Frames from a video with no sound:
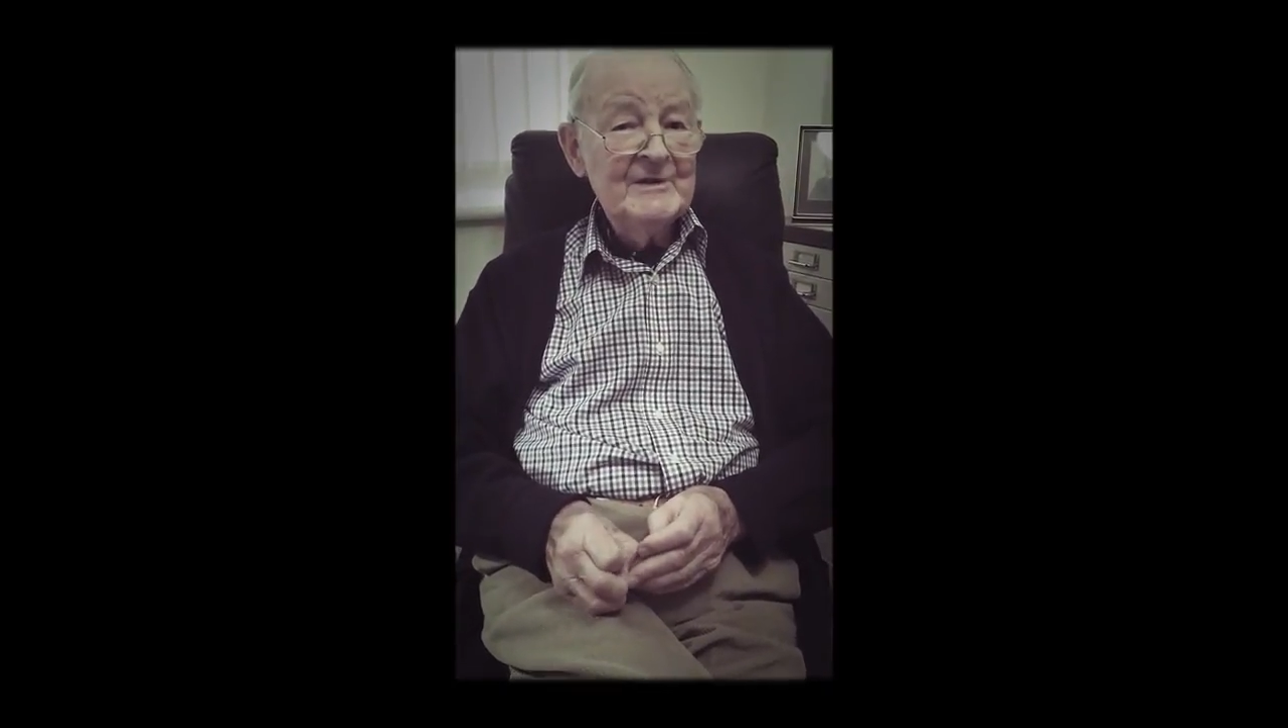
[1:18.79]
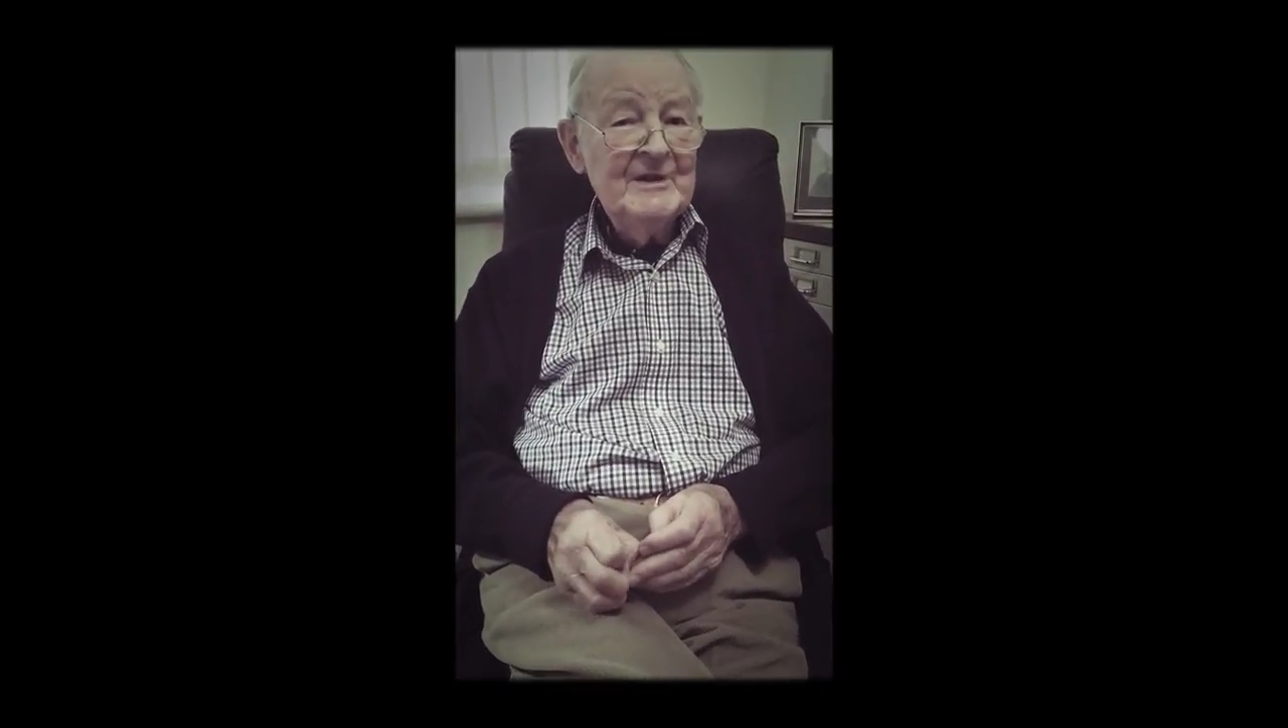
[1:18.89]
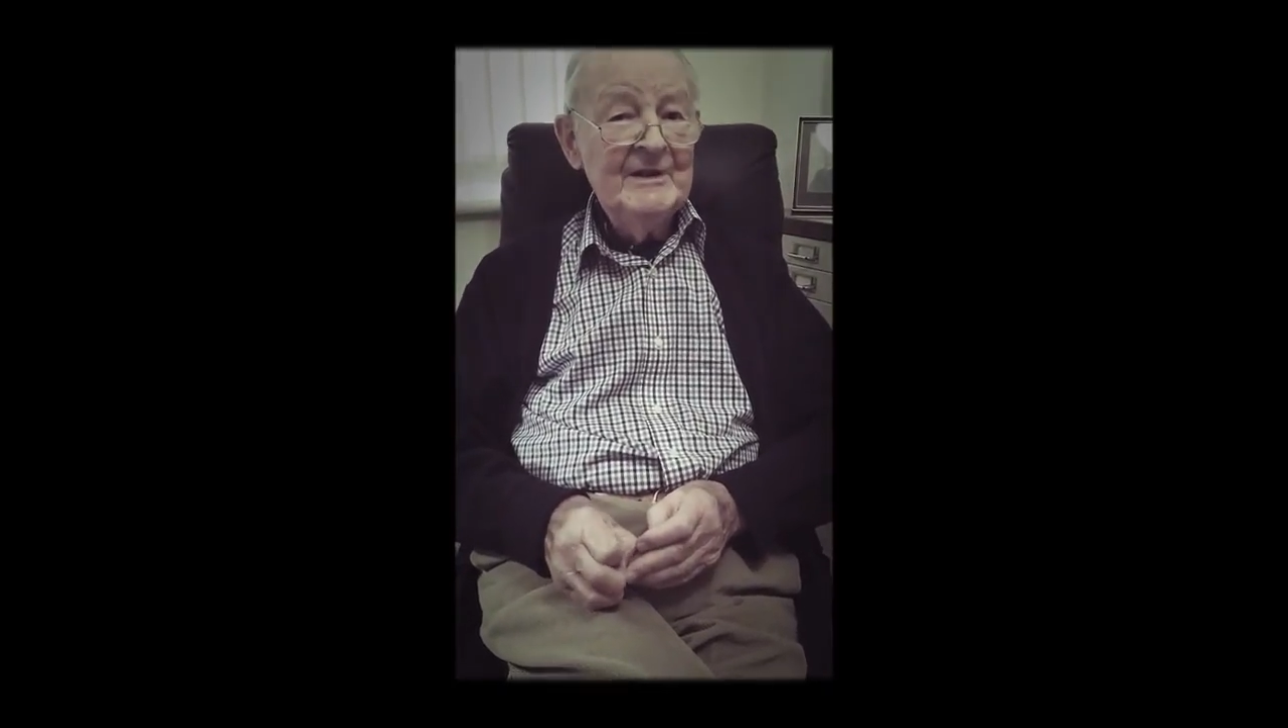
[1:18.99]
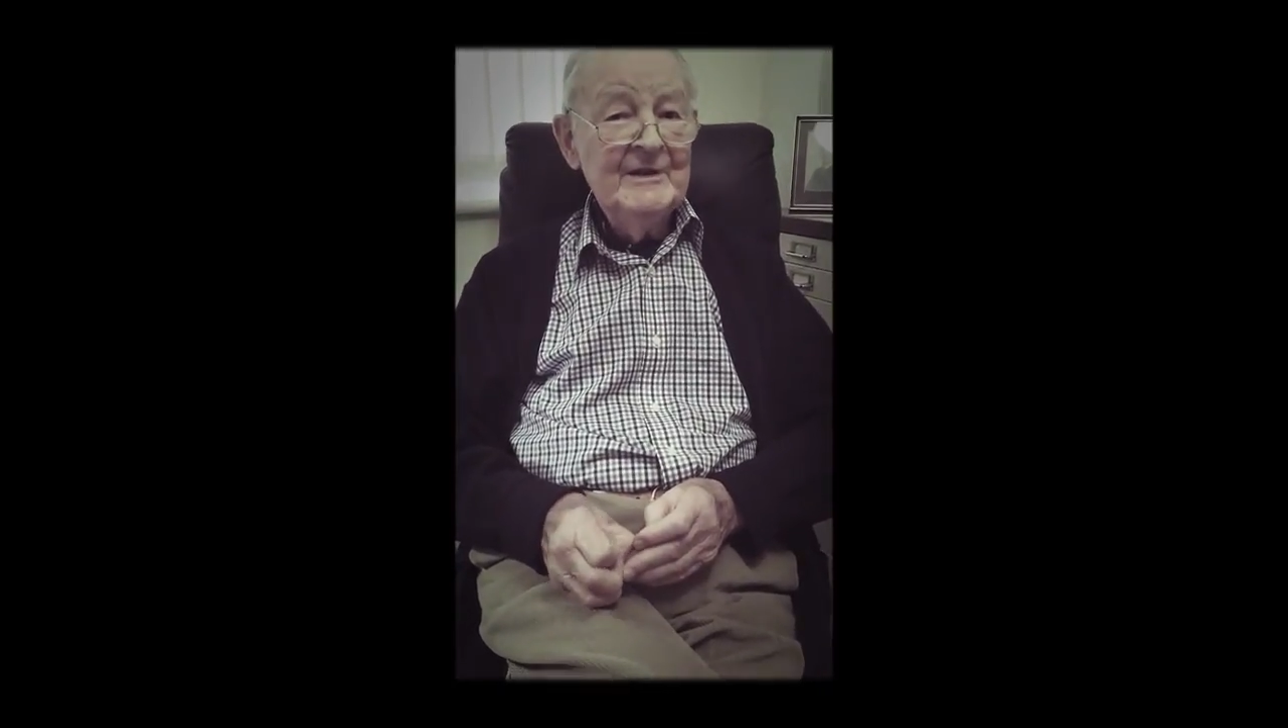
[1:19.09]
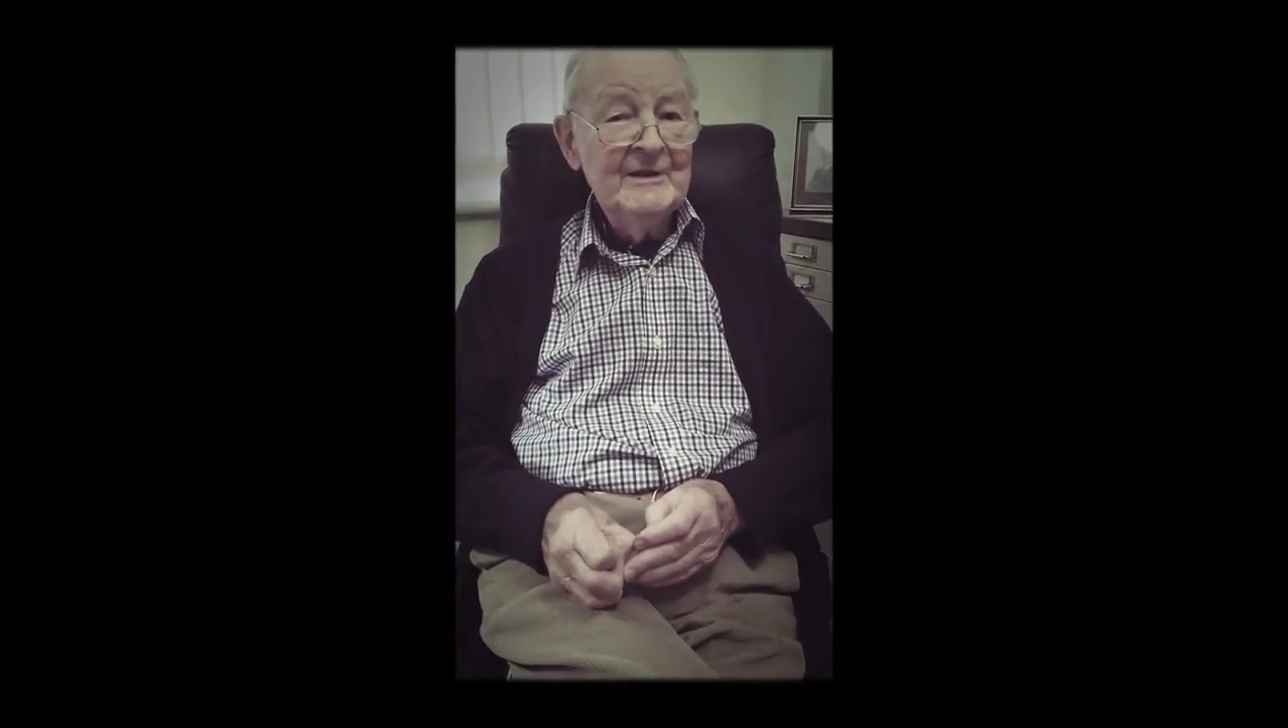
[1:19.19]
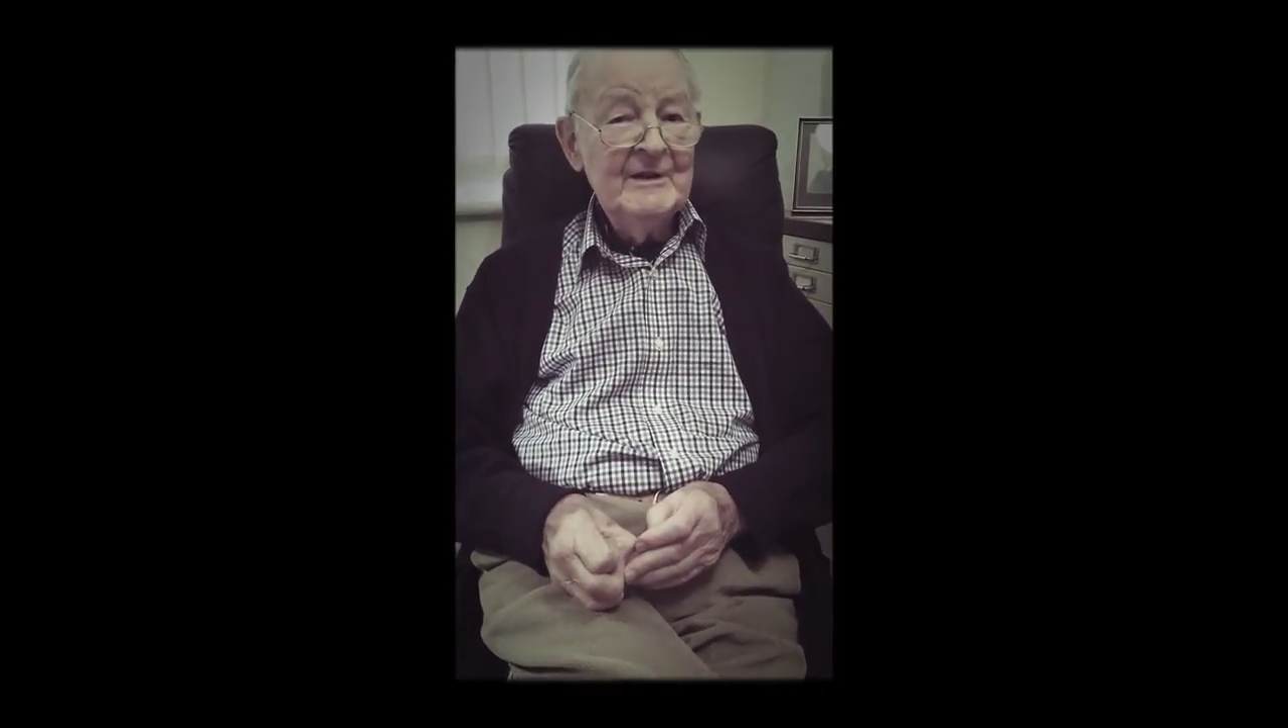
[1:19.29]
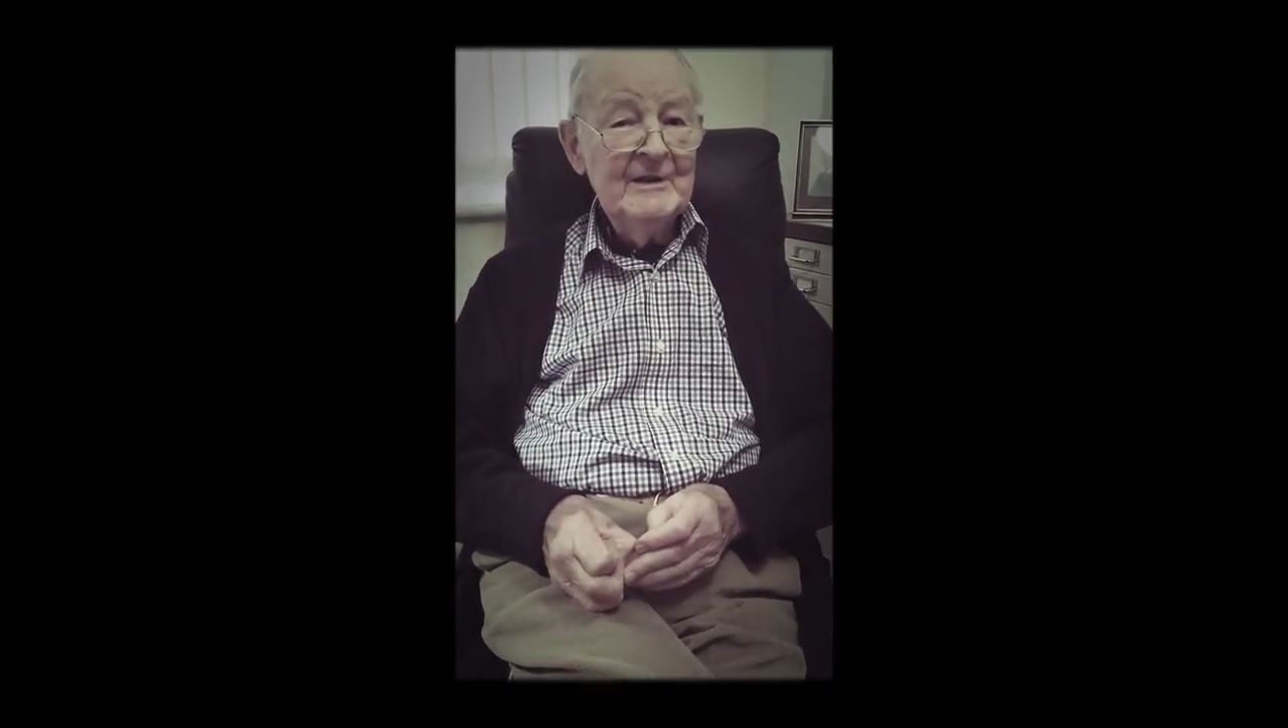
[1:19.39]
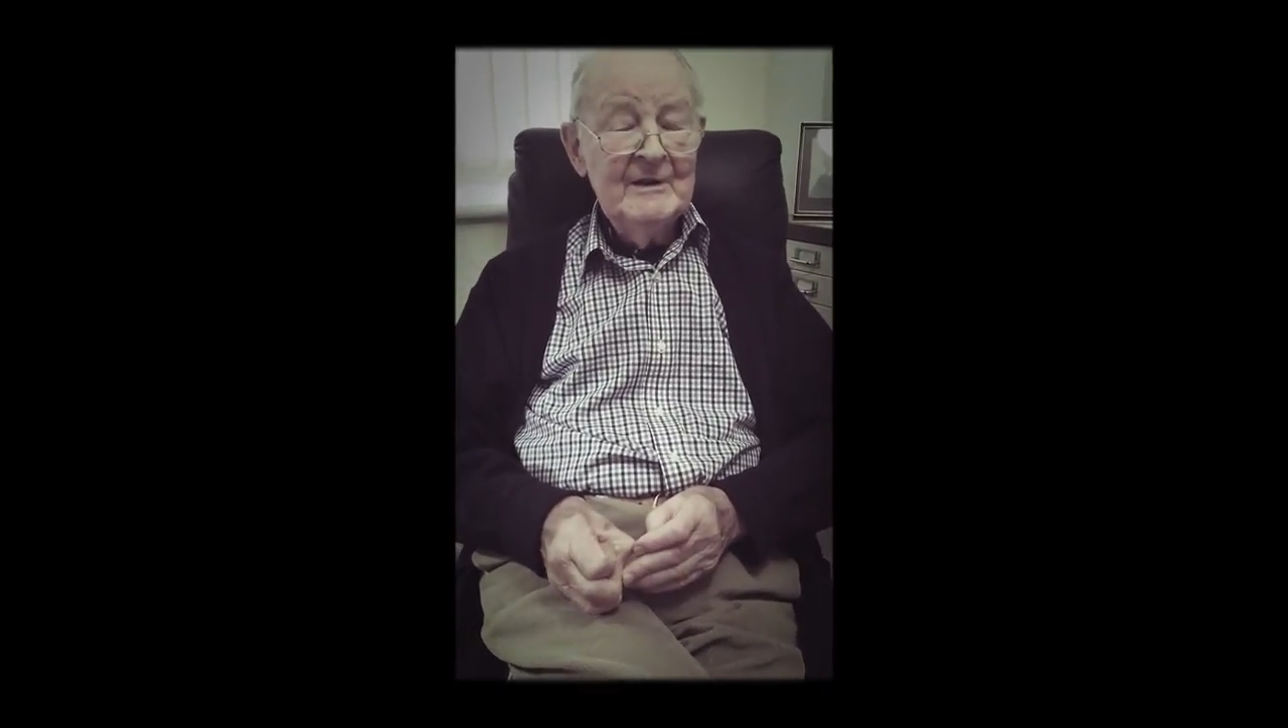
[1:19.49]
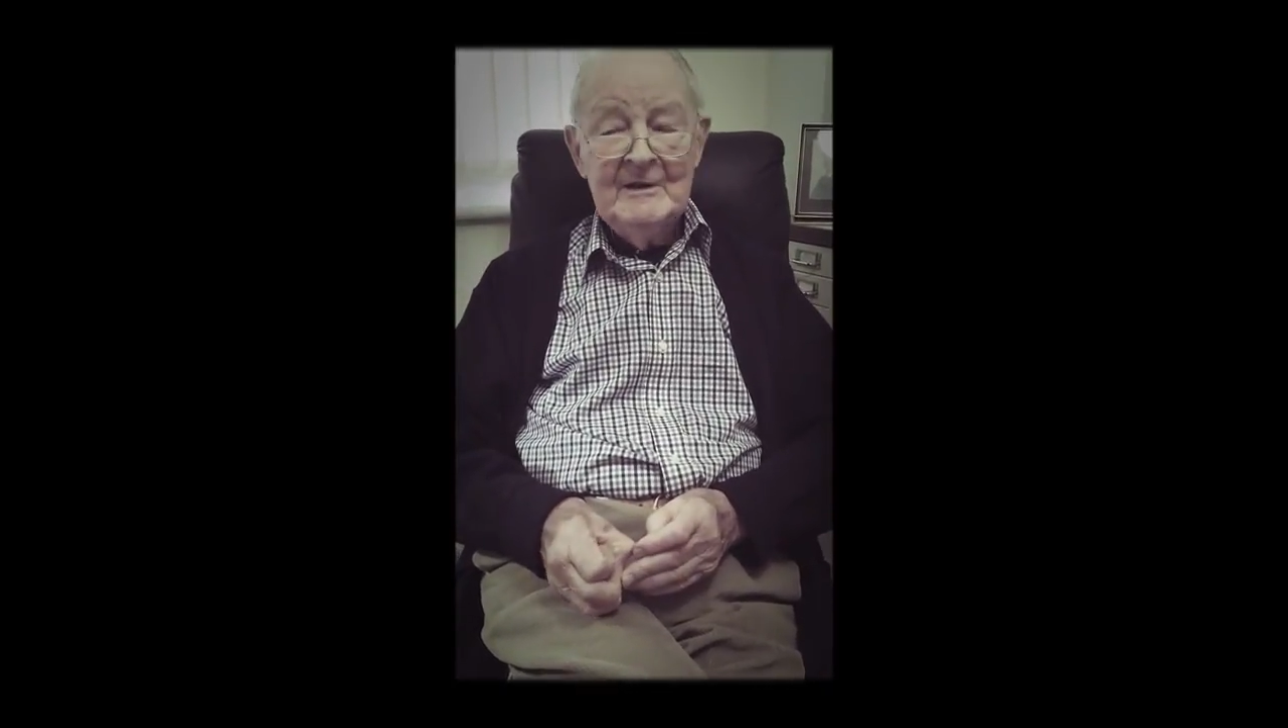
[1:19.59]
scenic.